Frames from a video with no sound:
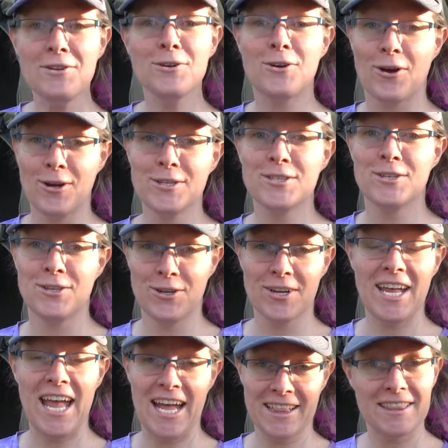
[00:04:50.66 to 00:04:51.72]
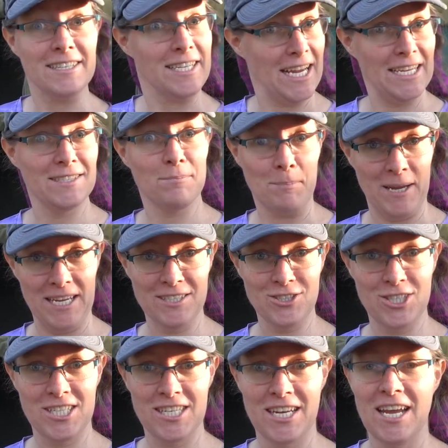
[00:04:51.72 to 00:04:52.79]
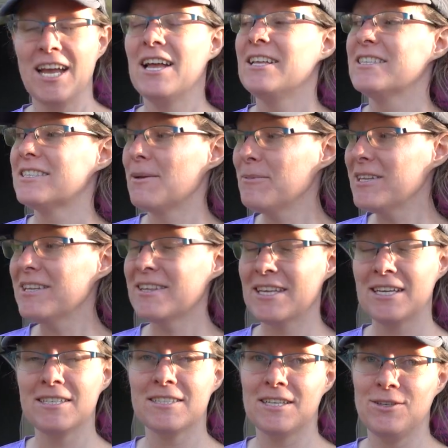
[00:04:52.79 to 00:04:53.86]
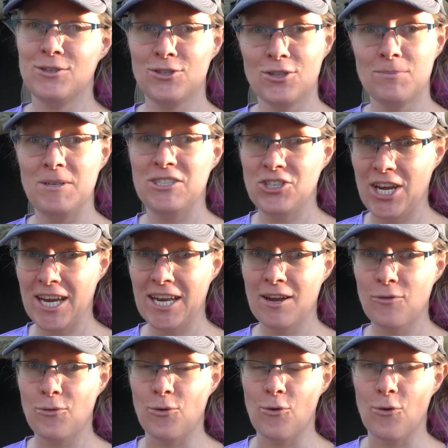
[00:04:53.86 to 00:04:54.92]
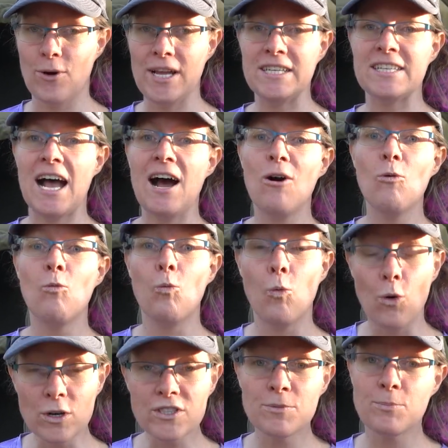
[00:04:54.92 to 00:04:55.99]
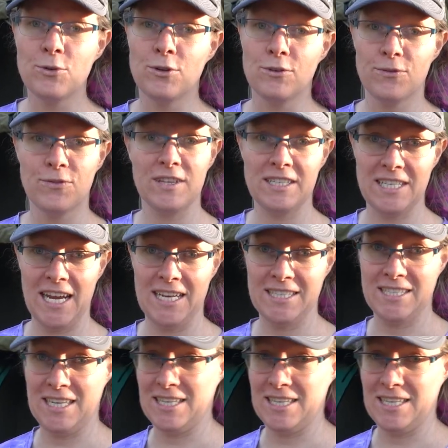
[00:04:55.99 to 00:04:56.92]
you go to look at the tent pitched, some of the things that you should be checking for is how waterproof the tent